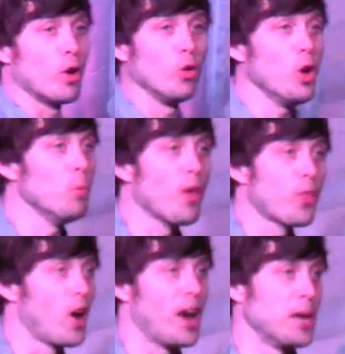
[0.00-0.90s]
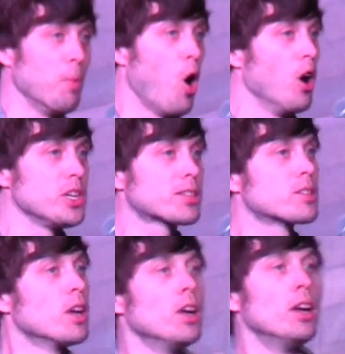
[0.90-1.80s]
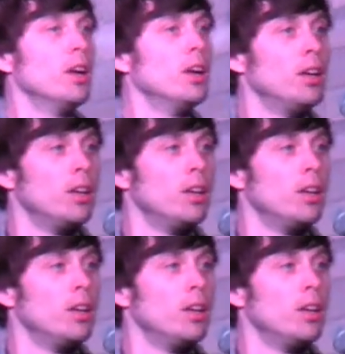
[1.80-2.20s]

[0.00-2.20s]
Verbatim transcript: in the room with her anymore. Just,